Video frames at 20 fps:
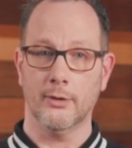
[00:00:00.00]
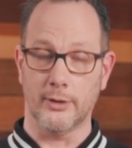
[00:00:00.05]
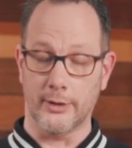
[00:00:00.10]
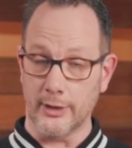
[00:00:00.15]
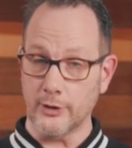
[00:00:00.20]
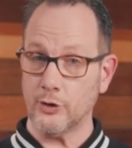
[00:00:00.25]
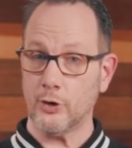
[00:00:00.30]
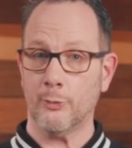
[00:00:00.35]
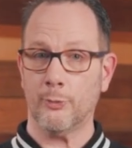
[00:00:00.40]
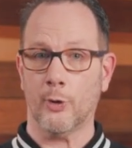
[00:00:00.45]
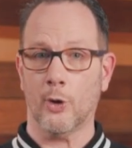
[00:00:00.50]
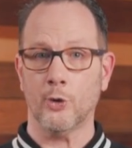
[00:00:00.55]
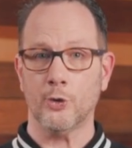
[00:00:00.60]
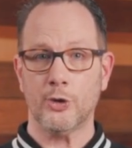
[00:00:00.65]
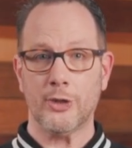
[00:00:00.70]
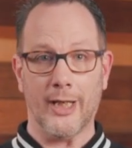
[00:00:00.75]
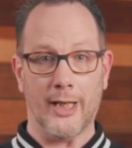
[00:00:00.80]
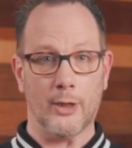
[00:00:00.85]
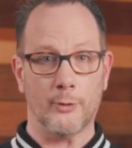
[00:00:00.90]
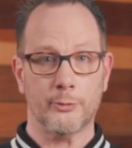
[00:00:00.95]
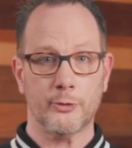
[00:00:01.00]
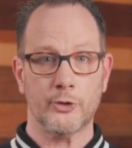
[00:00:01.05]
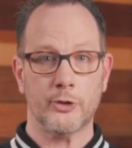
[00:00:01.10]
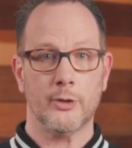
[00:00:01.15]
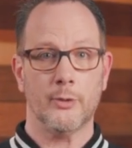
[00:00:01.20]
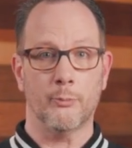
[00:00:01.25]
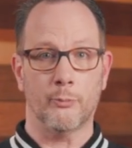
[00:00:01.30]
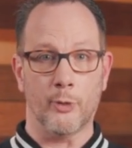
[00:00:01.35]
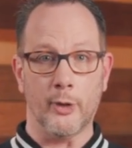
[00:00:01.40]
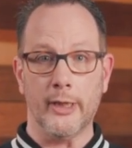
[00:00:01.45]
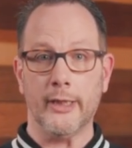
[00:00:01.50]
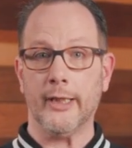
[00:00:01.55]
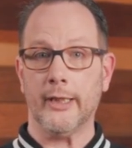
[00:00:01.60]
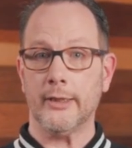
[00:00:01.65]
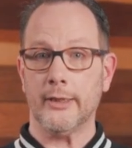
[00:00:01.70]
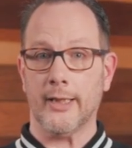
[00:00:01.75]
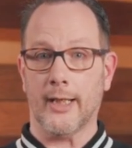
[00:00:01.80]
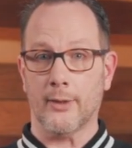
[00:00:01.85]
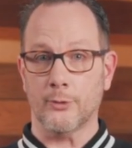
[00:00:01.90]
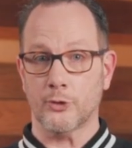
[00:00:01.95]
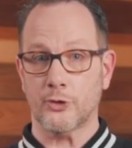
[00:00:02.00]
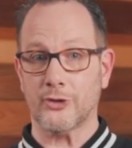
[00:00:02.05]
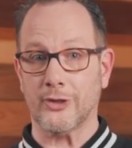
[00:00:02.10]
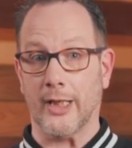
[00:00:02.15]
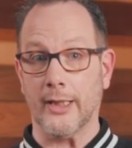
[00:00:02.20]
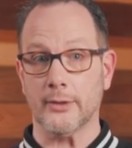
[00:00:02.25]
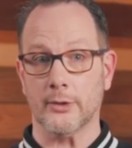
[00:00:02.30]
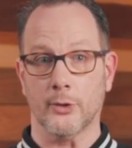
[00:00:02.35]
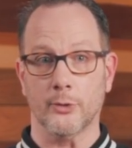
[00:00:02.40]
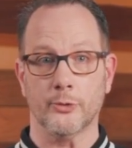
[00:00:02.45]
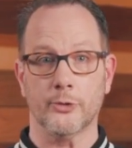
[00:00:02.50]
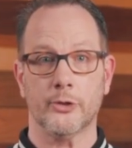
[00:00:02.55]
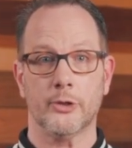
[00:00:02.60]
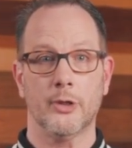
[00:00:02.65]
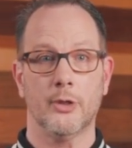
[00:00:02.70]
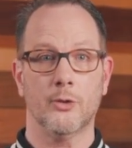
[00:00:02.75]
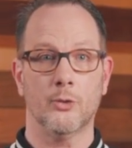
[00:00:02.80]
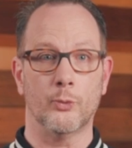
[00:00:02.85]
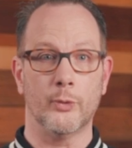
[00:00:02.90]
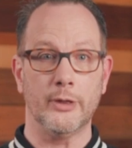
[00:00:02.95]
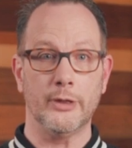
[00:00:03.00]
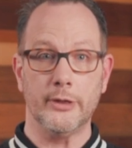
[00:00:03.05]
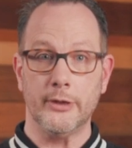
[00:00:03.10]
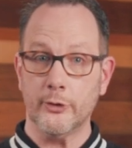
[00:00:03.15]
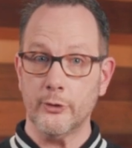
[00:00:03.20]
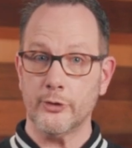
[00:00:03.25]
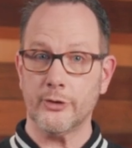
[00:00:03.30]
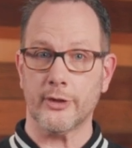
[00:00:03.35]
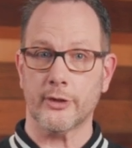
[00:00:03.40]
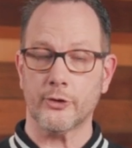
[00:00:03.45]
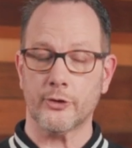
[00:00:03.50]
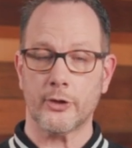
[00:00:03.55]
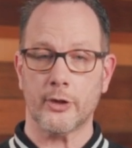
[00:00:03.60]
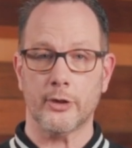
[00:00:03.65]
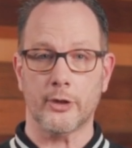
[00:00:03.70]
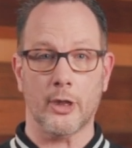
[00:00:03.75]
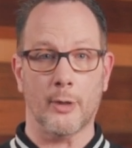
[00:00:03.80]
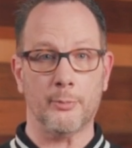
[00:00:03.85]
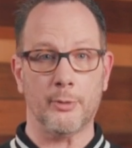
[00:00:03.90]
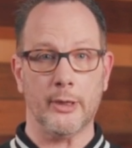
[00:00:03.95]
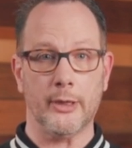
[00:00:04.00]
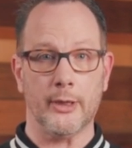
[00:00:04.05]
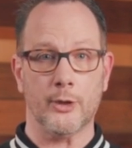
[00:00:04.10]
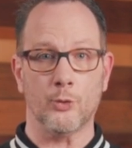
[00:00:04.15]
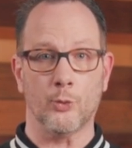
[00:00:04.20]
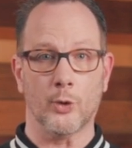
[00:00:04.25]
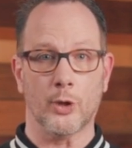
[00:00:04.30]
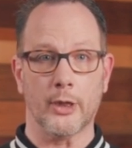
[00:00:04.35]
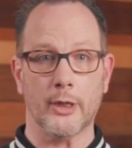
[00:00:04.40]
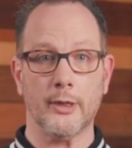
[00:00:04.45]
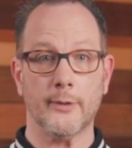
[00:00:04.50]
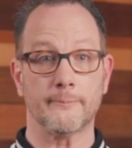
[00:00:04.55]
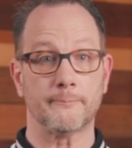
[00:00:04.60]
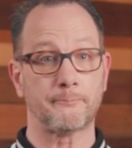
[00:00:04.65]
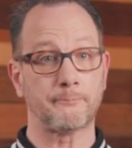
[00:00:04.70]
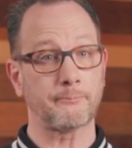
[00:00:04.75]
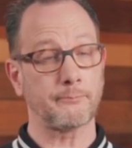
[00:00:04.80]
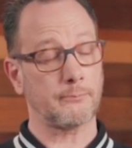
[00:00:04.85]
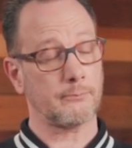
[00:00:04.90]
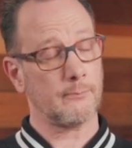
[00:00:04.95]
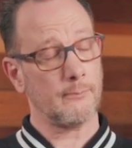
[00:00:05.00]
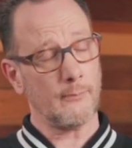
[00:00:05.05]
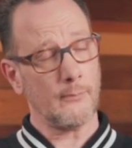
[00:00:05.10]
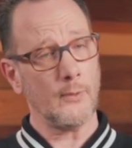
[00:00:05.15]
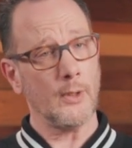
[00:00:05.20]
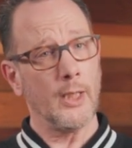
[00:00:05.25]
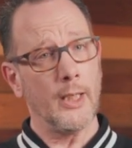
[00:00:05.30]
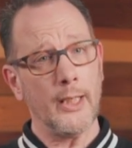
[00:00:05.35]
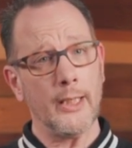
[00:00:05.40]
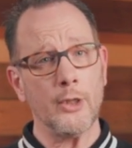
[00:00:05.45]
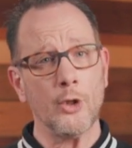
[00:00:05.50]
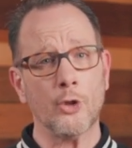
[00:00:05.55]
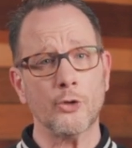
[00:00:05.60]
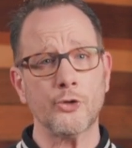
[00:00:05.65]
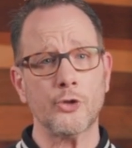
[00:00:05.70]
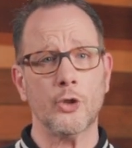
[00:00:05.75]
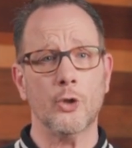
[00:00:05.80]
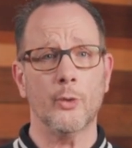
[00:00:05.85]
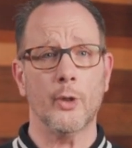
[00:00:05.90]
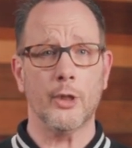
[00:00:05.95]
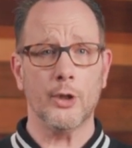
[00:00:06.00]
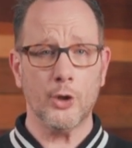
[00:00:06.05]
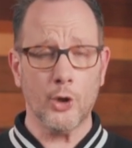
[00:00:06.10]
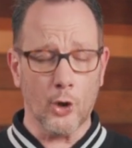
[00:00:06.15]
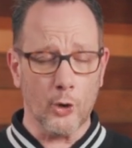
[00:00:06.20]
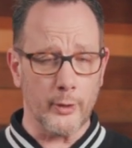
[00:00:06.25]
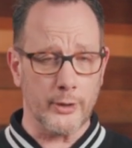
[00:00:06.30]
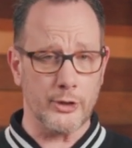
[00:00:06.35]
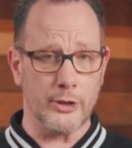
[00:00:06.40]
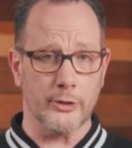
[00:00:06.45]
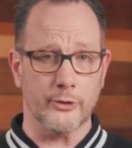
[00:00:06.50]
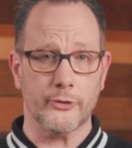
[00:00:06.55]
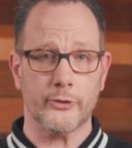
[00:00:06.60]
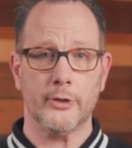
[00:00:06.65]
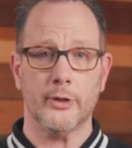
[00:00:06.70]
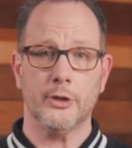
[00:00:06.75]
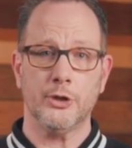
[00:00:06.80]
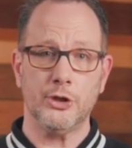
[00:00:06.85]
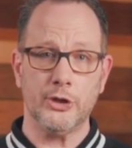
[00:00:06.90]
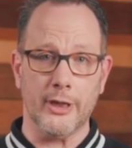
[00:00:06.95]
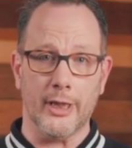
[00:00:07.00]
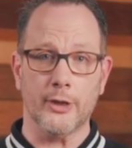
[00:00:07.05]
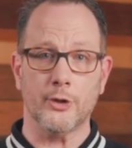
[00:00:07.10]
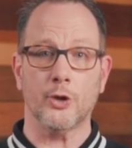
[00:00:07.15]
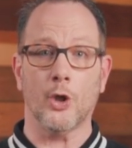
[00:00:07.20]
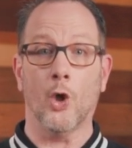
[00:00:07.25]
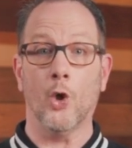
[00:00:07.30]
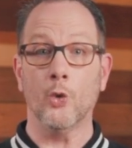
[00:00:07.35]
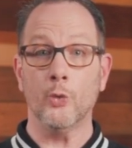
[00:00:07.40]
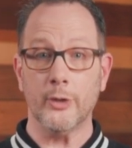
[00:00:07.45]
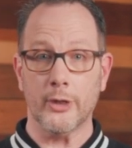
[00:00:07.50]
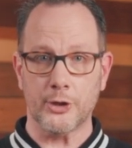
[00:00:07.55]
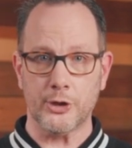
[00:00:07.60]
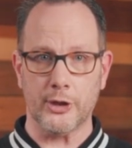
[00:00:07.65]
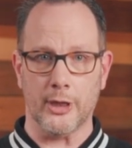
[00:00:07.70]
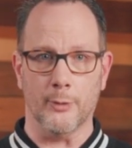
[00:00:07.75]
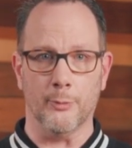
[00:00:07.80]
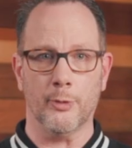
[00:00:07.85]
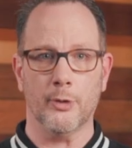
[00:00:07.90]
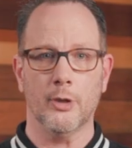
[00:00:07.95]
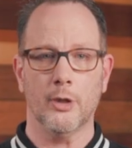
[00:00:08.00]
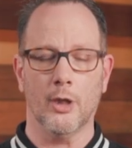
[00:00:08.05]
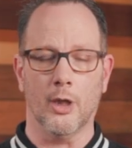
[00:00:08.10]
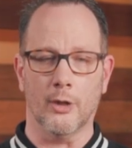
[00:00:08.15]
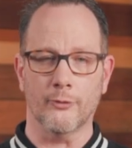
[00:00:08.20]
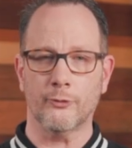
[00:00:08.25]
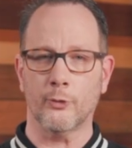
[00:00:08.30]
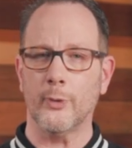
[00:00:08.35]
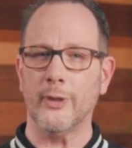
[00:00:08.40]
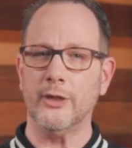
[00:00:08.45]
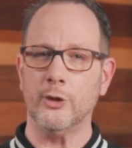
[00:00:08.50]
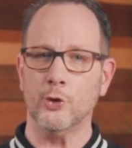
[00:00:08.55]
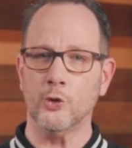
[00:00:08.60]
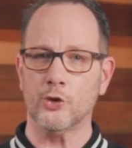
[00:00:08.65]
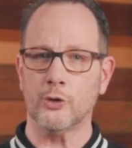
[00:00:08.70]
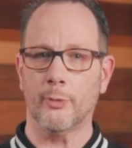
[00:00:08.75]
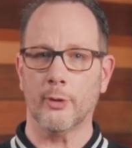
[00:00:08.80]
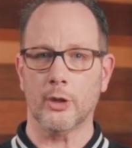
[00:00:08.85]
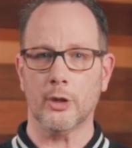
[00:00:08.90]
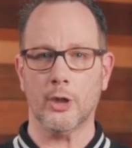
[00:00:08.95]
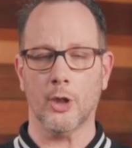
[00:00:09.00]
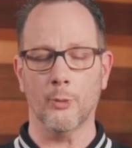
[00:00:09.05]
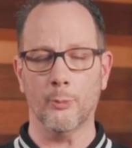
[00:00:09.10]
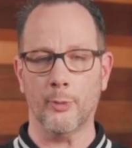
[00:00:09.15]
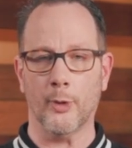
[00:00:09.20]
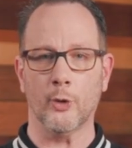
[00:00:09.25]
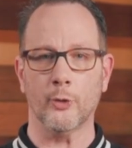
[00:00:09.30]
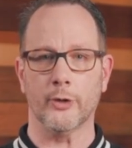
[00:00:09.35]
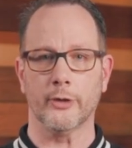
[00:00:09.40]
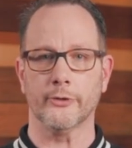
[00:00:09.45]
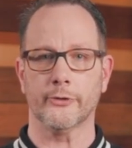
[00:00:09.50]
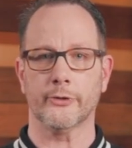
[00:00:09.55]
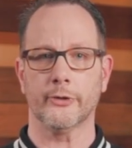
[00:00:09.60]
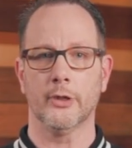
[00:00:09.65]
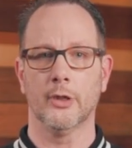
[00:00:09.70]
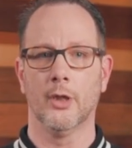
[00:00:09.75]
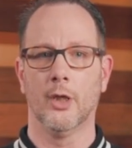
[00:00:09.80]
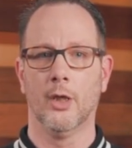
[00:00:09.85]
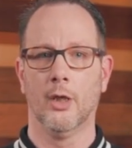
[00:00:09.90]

This approach helps breaking down silos, reduces duplicate work, and also encourages shared ownership of reusable components.